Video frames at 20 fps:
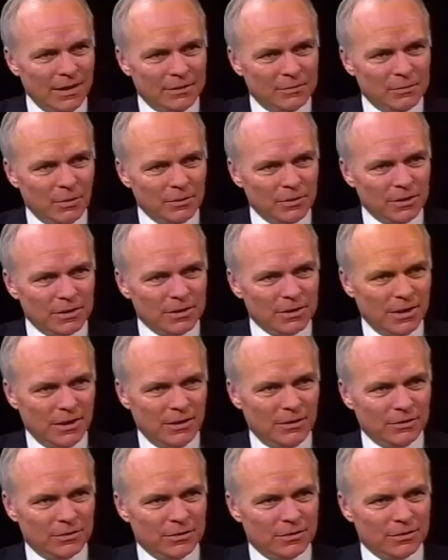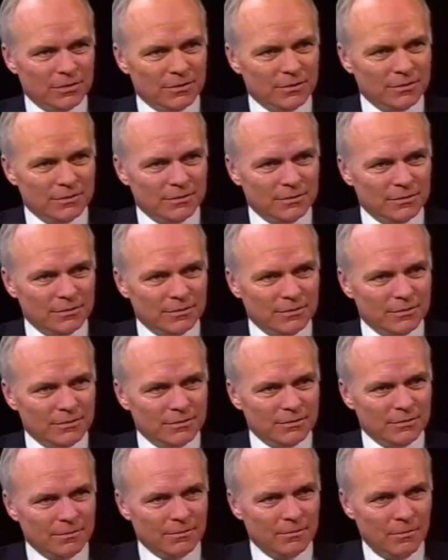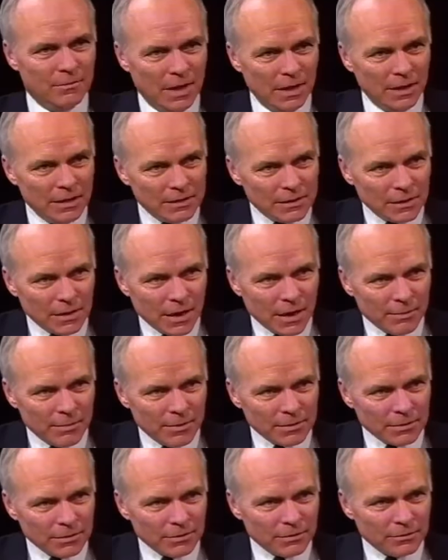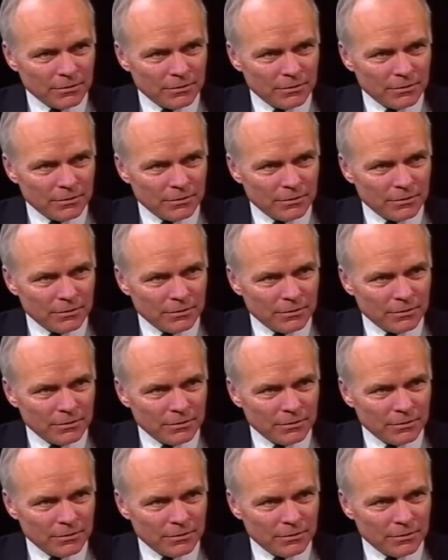I suppose it sells millions of copies, or?